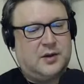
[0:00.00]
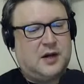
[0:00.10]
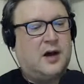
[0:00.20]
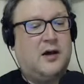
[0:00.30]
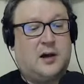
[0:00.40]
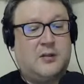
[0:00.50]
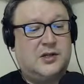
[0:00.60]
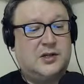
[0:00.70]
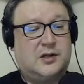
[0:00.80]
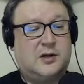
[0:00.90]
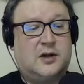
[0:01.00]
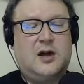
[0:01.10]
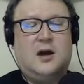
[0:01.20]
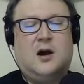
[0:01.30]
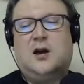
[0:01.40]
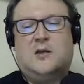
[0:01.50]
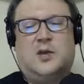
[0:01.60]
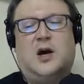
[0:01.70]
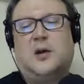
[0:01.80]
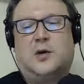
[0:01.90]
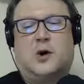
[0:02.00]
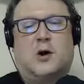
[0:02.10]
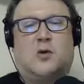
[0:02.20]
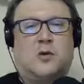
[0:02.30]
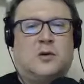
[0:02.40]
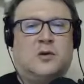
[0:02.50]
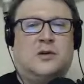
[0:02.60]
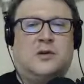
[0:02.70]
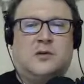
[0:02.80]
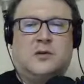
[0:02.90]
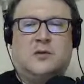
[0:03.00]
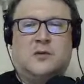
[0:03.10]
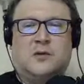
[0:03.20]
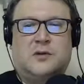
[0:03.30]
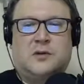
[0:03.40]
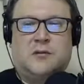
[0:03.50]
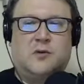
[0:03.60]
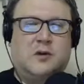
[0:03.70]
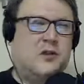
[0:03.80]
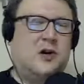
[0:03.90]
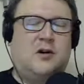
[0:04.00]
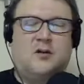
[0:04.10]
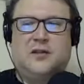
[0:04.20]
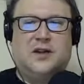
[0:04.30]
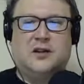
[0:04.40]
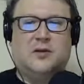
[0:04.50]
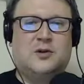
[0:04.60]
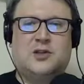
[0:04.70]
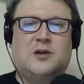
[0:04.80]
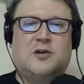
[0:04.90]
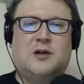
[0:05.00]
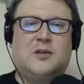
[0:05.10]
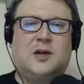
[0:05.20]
I mean, I mentioned another R word, the resolve that Luke showed.